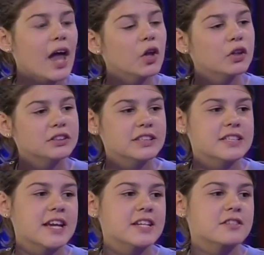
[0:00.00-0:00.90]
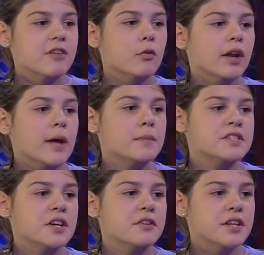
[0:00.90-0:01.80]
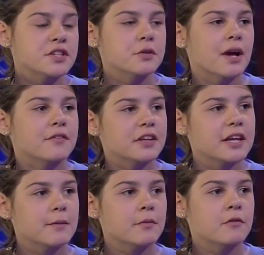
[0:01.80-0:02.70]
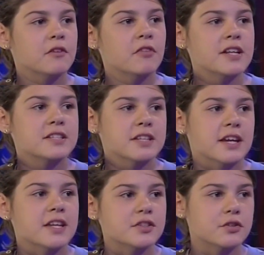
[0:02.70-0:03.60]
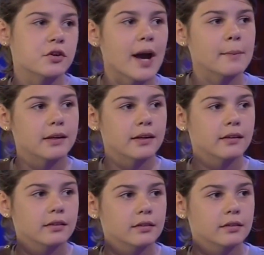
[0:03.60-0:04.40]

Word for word: long does it take to write one episode, and do you have to keep on rewriting it until you're happy? Oh,